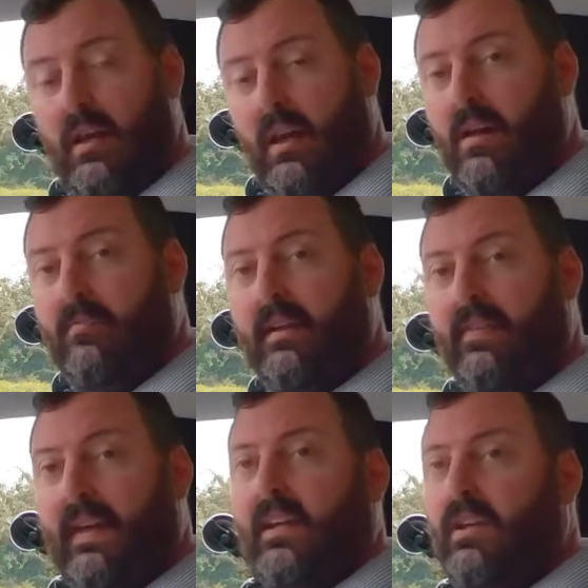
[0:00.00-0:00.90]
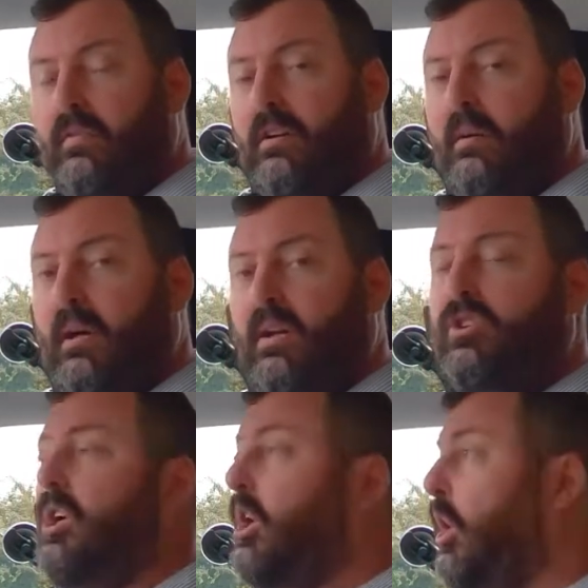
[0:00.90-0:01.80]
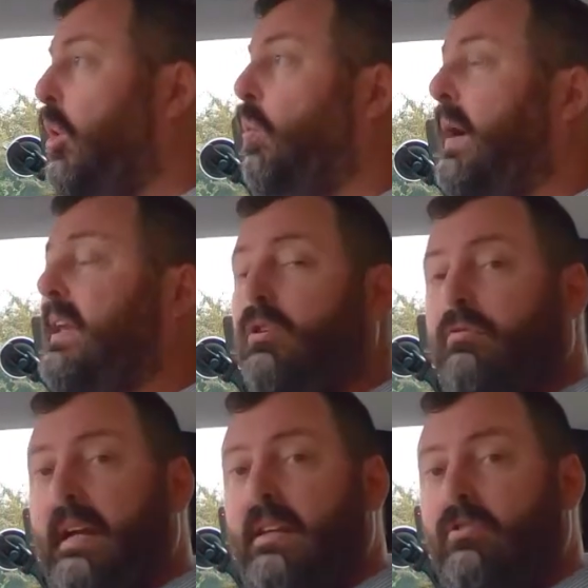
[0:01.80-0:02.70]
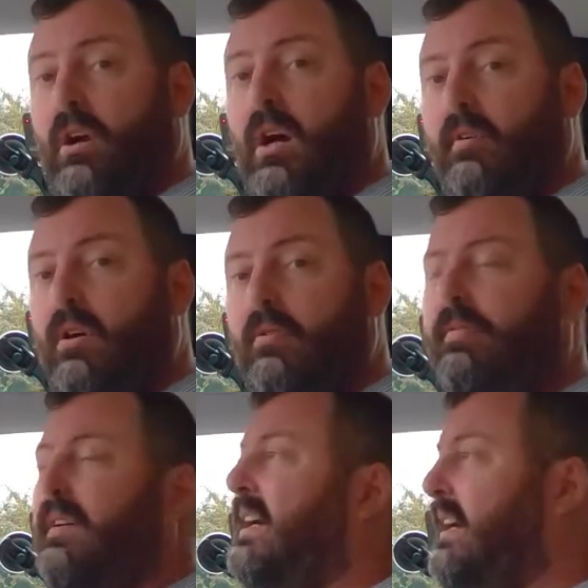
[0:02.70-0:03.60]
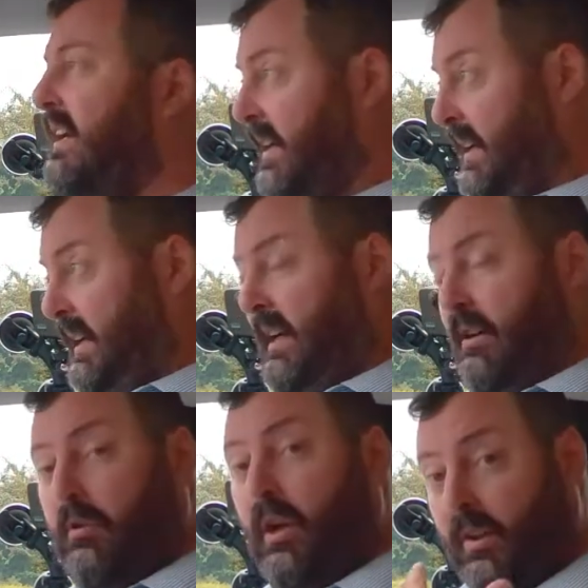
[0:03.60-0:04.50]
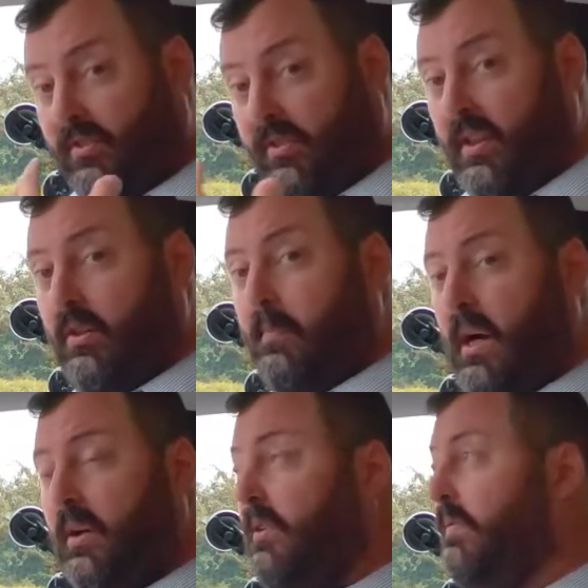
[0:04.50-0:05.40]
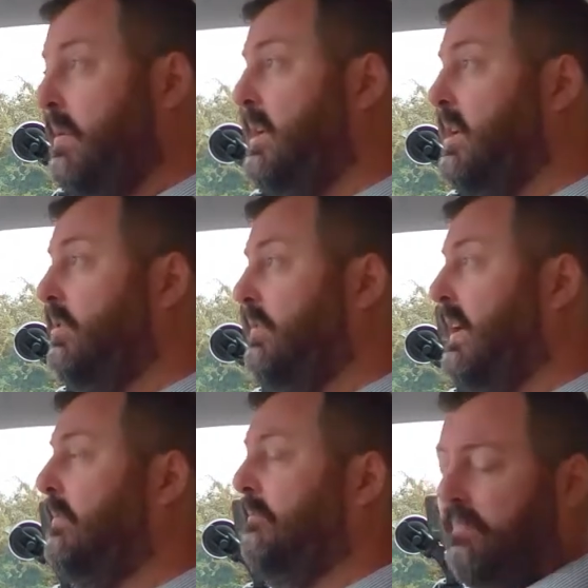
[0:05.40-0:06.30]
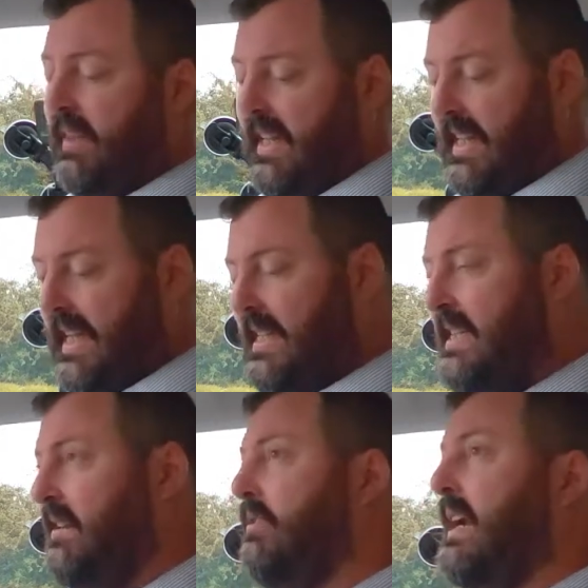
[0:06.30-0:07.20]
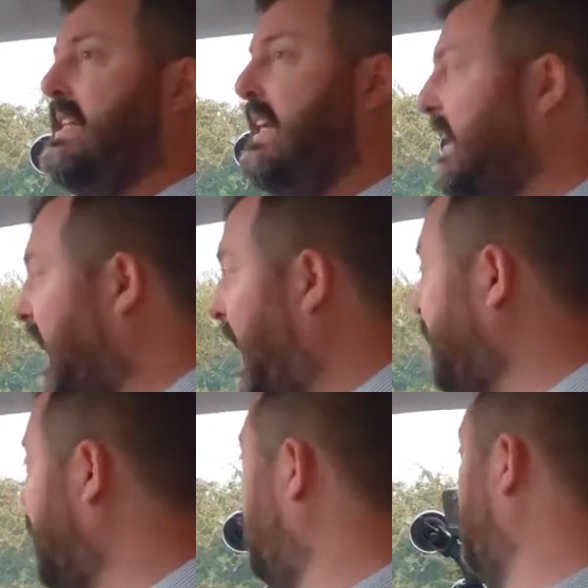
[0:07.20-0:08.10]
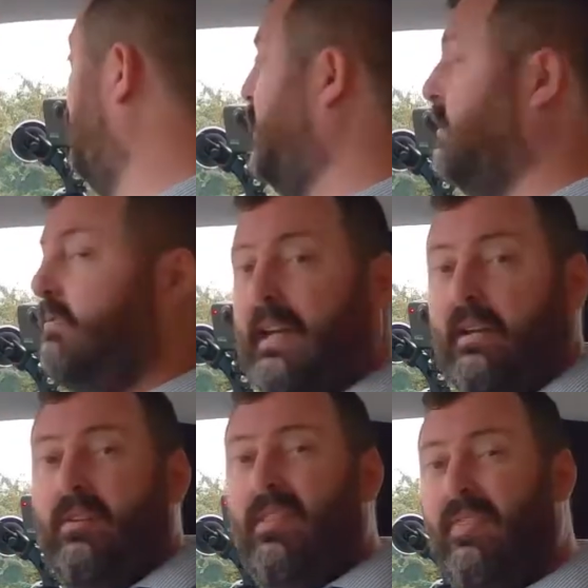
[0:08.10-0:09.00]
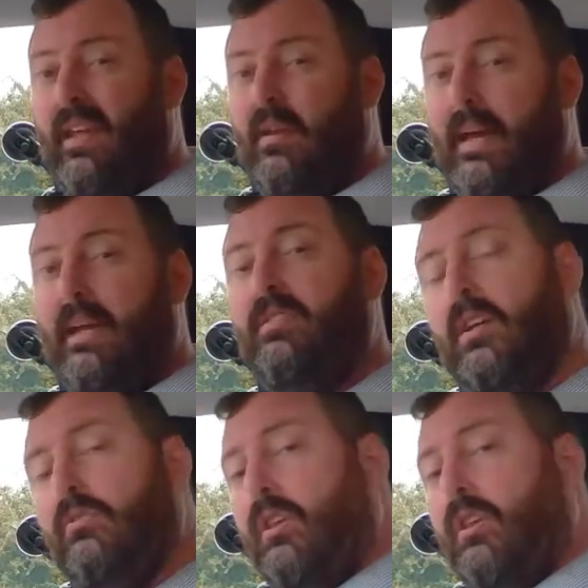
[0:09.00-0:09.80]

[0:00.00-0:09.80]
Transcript: Lovely, thank you very much. When you're ready, drive off. Still part of the manoeuvre, getting ready, having a good look round, think about it.